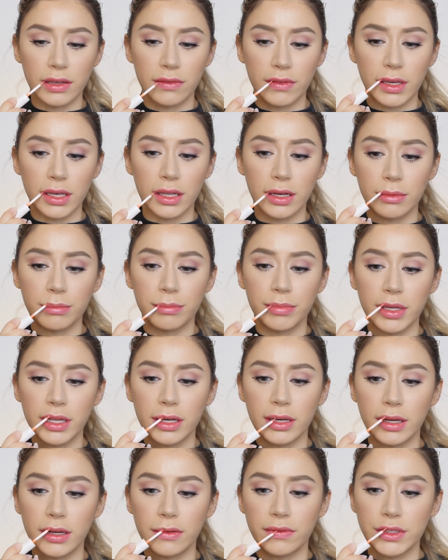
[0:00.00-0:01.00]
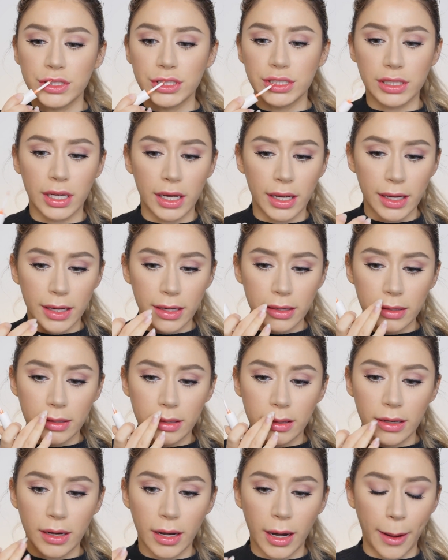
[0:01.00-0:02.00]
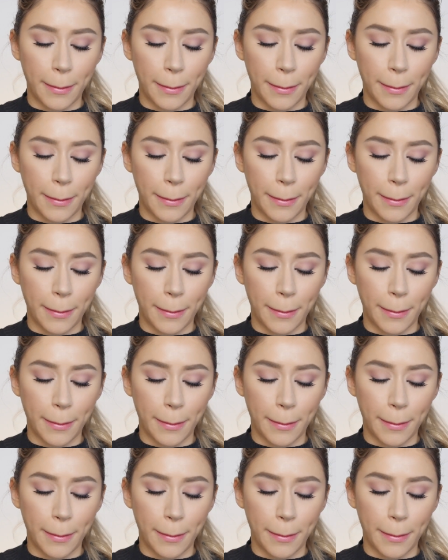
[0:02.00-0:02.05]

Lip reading: giving it a bit of a shine.